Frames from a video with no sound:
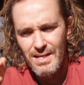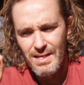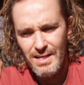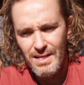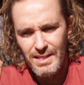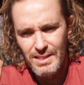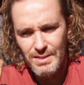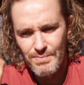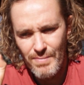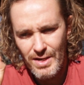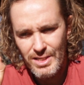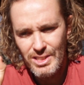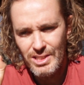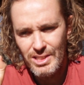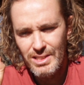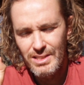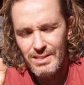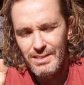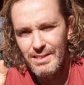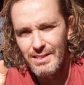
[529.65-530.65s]
it's much
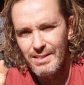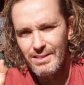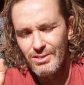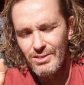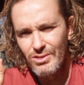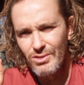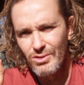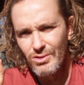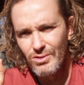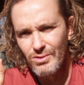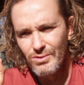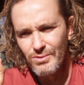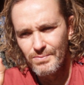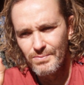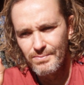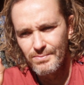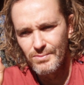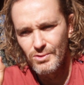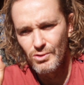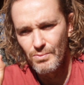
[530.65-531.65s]
easier to
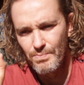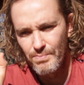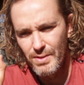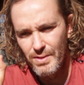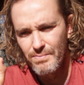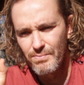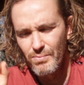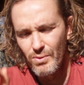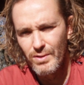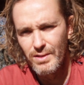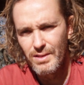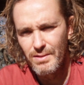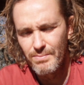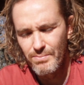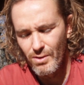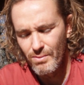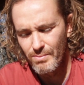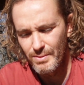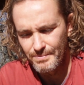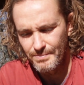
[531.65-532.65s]
pinpoint the
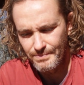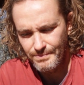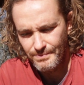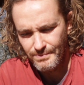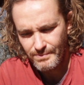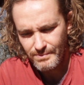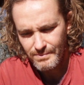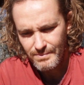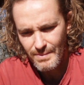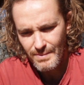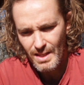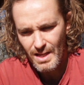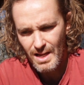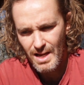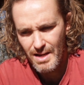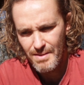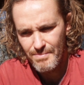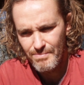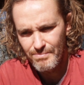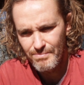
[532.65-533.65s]
problem.
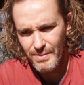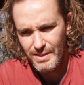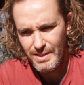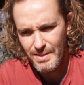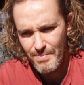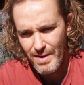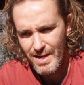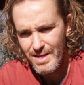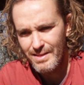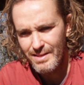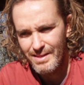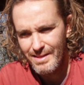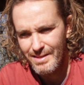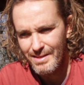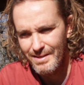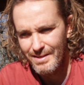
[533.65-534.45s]
But the main